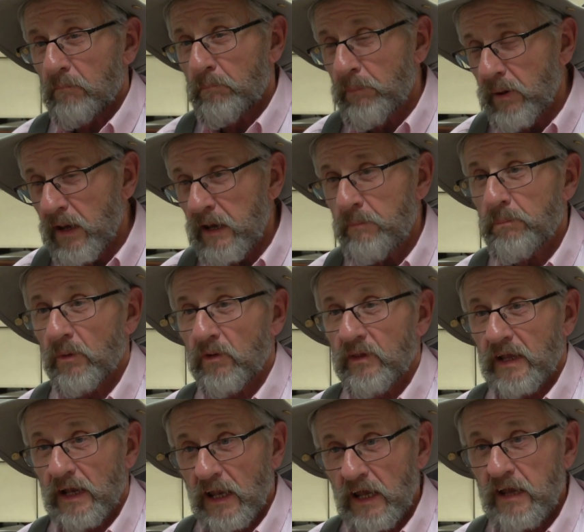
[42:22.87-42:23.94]
people
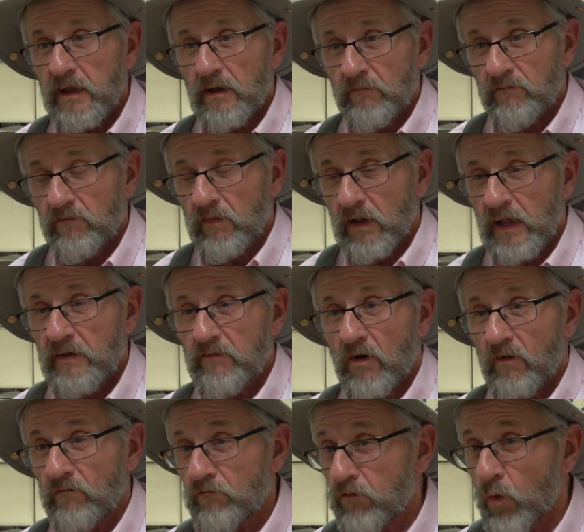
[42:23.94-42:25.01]
that live
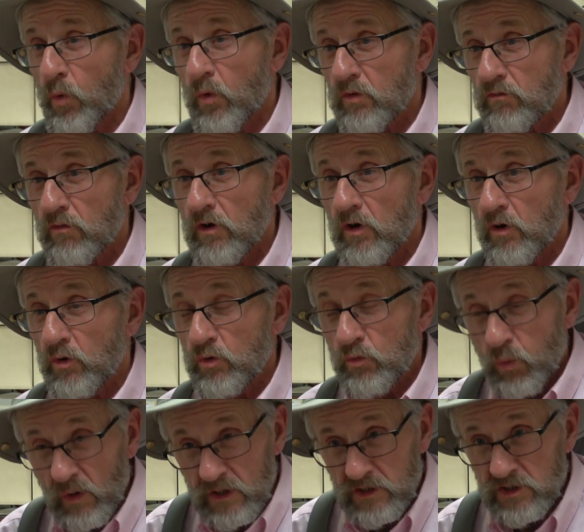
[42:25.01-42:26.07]
on Ford
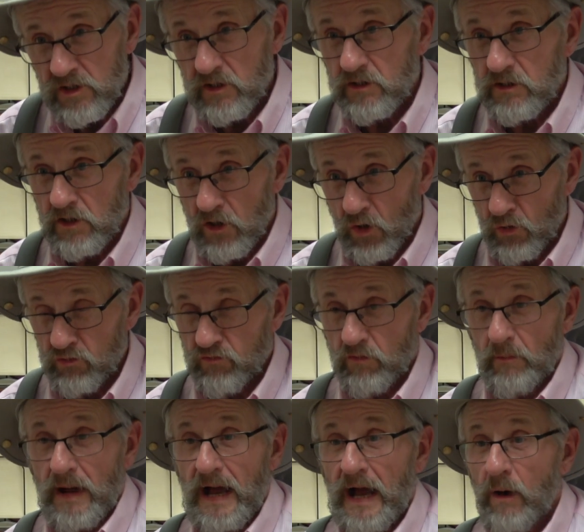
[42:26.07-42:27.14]
Road, which goes
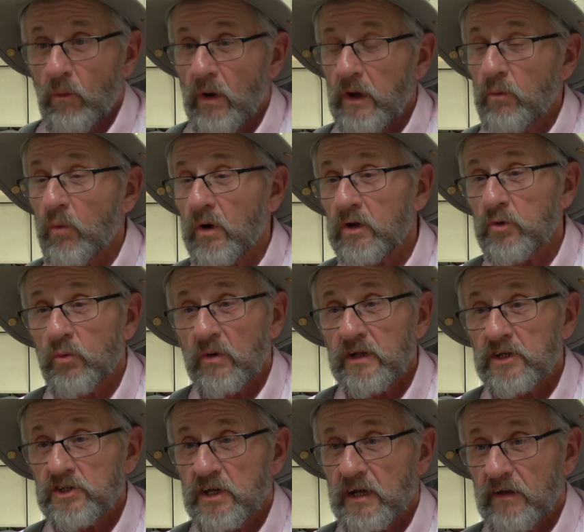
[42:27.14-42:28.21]
from Highway
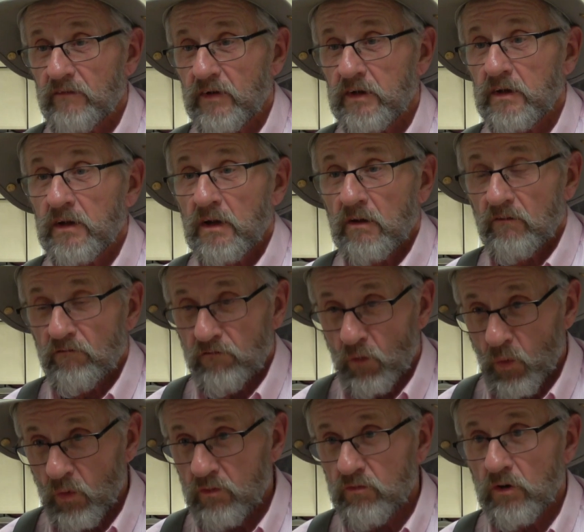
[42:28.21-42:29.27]
127,
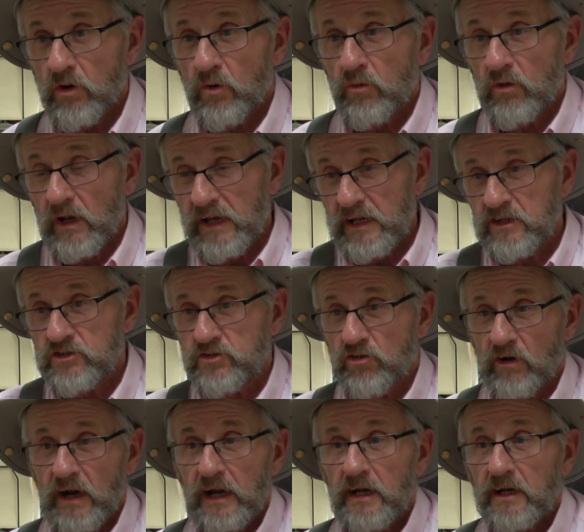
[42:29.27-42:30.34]
Ford Road leads
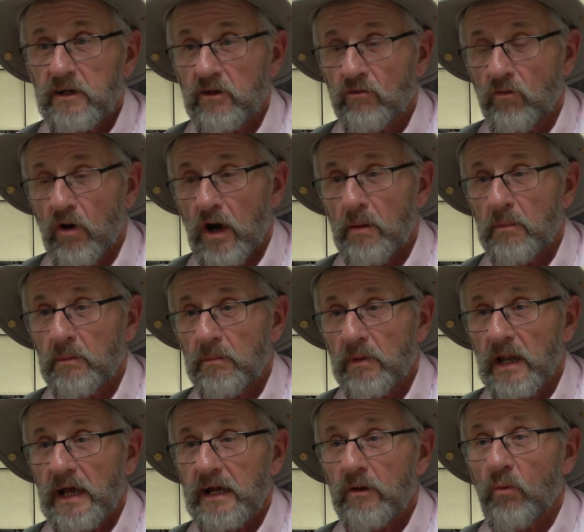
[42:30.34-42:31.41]
directly to the Robb and
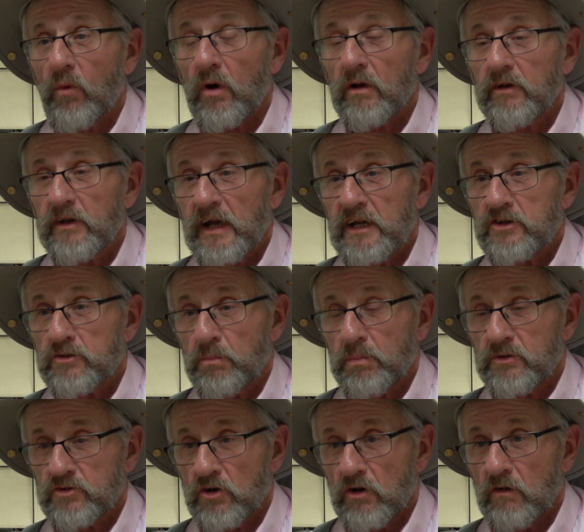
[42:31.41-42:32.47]
Milena Walton Nature
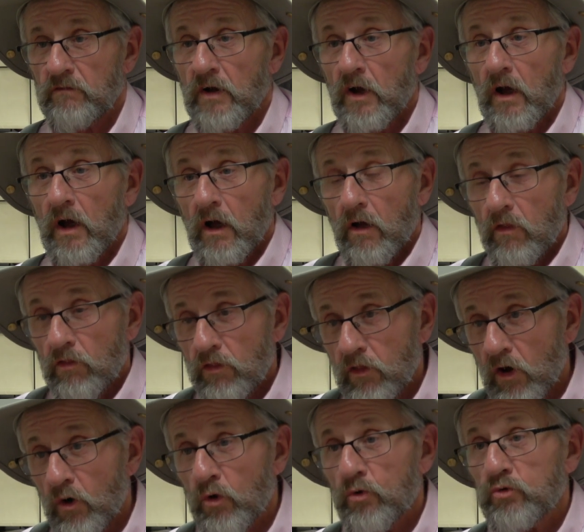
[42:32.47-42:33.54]
Preserve.
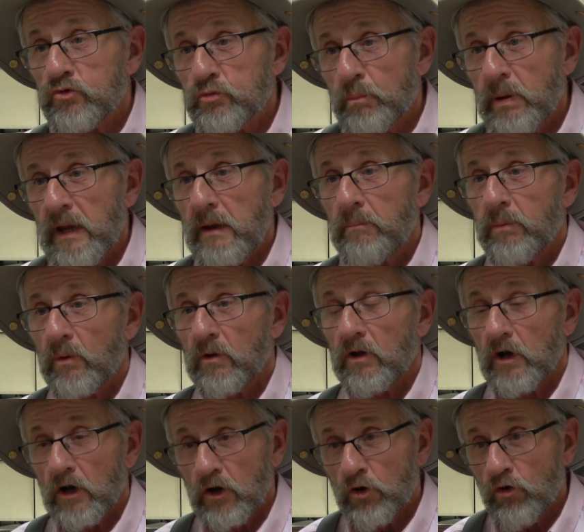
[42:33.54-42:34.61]
Those people
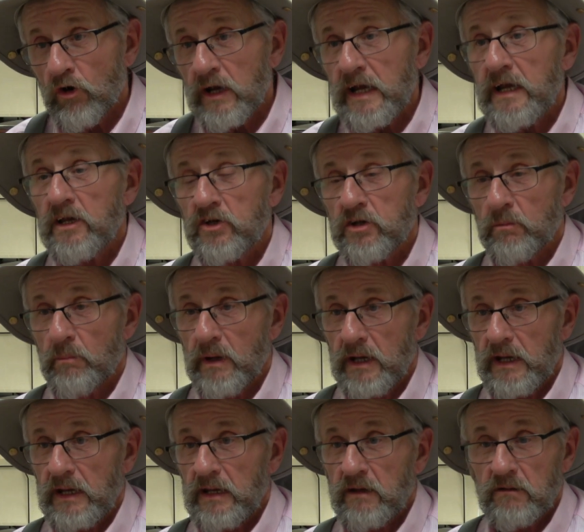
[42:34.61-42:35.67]
agreed to
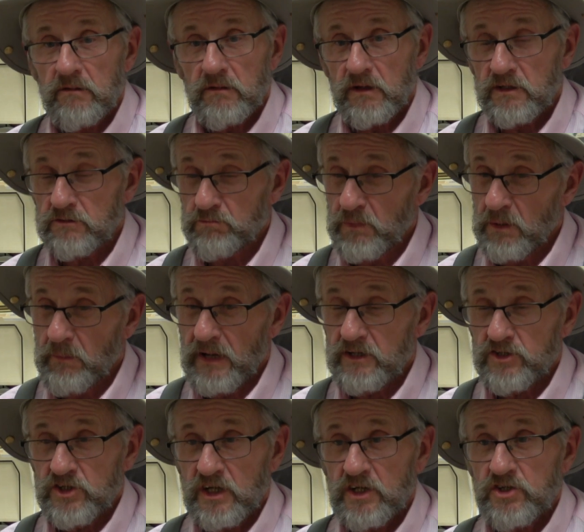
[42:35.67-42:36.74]
be, it's been about
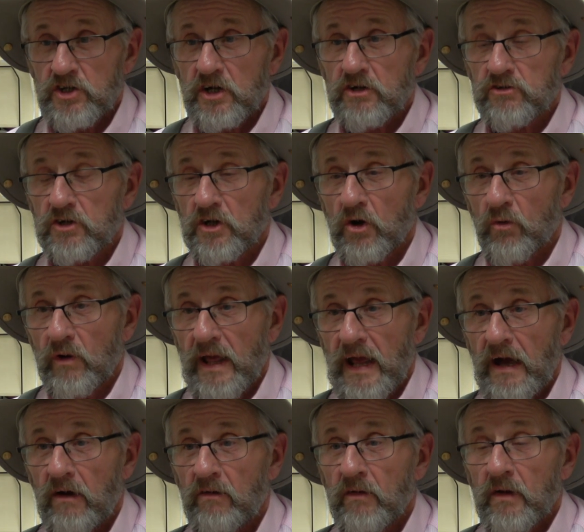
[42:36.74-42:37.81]
6 years ago
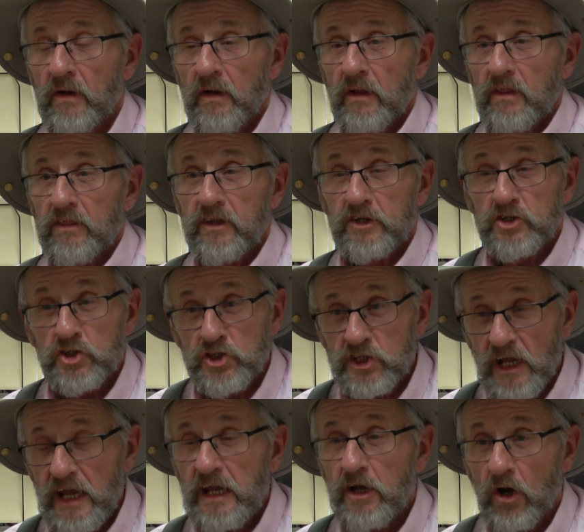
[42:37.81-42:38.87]
now, the
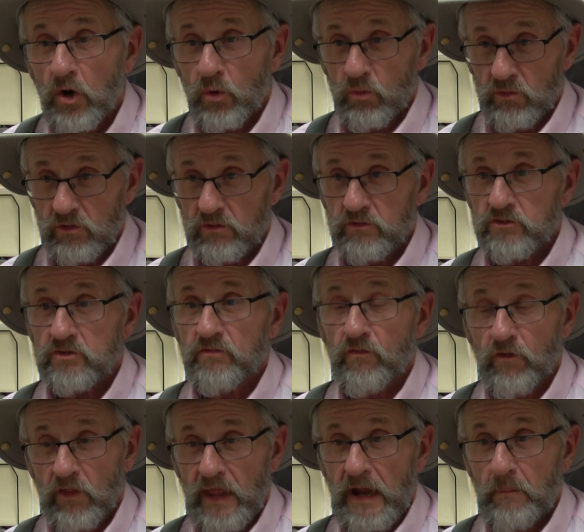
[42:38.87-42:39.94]
stakeholders
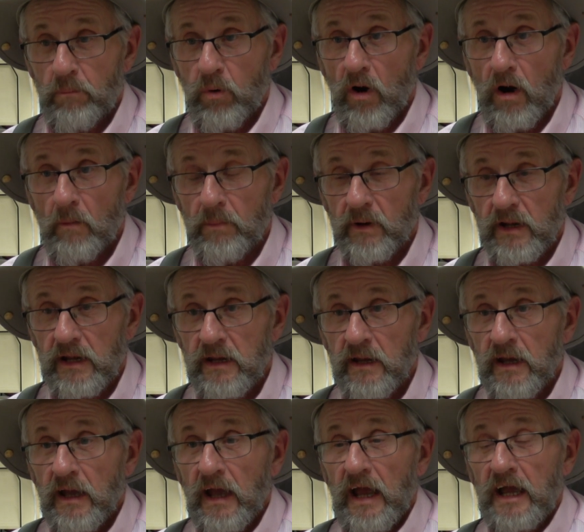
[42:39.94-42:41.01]
for that property.
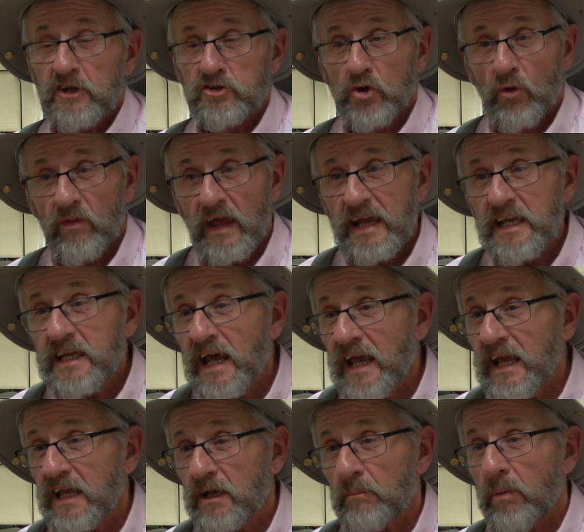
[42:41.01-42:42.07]
And so they
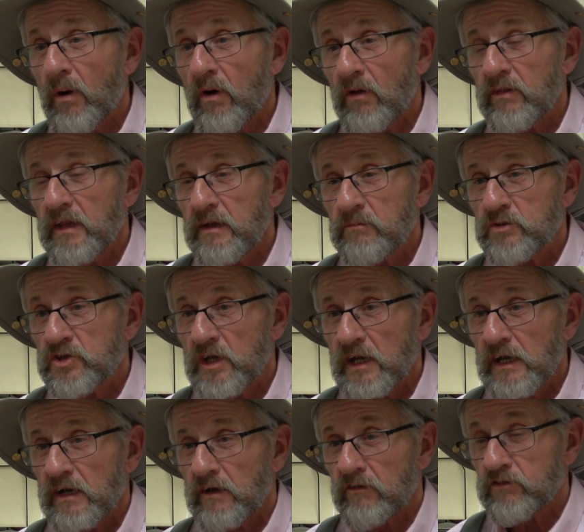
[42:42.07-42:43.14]
take it upon
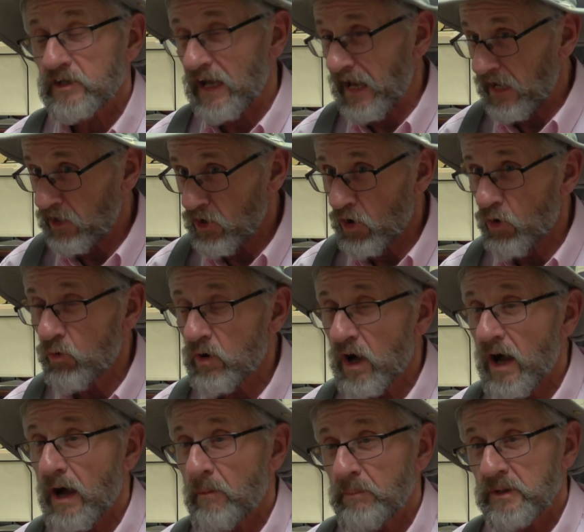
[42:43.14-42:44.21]
themselves at no
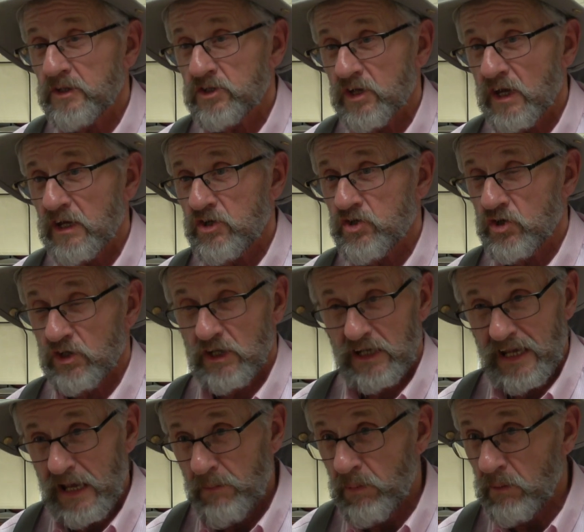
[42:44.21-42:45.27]
compensation to
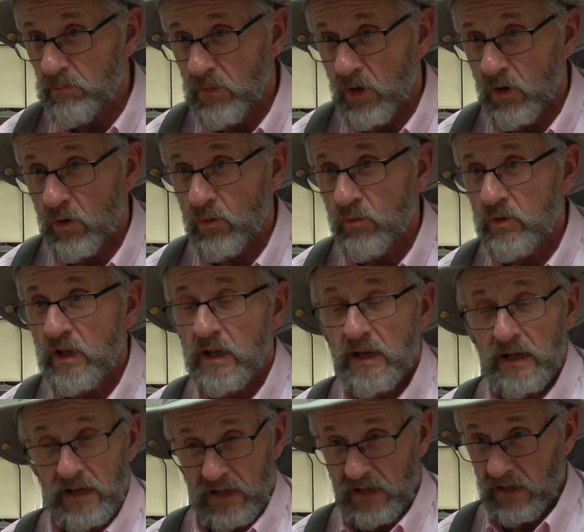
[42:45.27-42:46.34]
keep it mowed
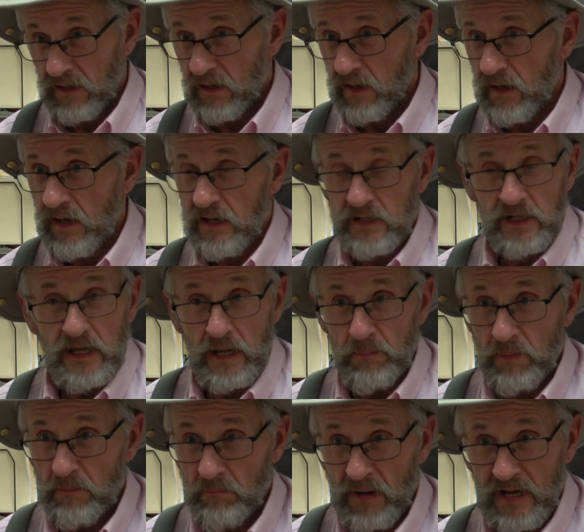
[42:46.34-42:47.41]
and to
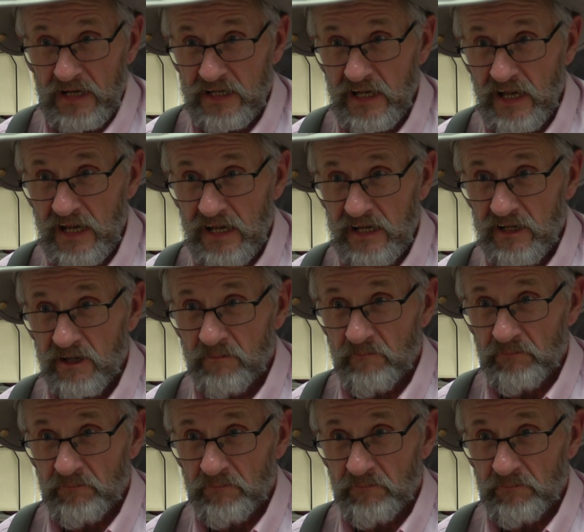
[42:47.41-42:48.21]
keep it maintained.